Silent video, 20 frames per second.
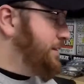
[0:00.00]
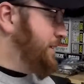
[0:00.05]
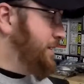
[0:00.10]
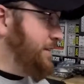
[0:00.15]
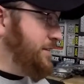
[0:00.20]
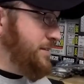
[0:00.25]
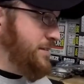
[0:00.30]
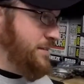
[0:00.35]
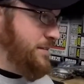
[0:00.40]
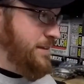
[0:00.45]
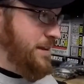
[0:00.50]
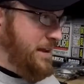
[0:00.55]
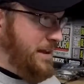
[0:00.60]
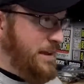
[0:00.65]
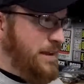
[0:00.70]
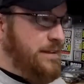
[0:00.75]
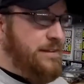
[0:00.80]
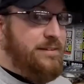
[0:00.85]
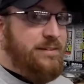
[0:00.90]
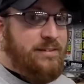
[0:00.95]
does
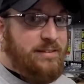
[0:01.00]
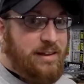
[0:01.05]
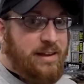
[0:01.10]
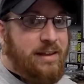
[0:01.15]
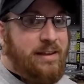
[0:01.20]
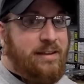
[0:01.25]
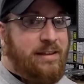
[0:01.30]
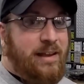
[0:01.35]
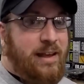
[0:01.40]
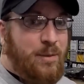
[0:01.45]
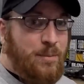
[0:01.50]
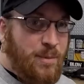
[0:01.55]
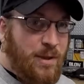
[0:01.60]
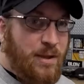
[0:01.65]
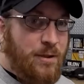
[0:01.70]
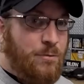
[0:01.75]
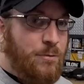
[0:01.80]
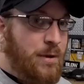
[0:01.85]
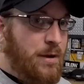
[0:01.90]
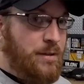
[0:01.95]
TIG, stick, and
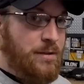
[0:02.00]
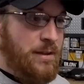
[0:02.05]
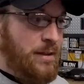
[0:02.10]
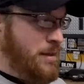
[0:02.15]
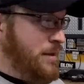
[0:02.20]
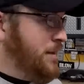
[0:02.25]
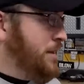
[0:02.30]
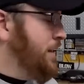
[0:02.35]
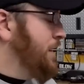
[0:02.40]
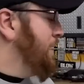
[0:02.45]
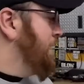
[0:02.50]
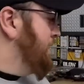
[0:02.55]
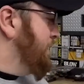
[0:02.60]
MIG welding.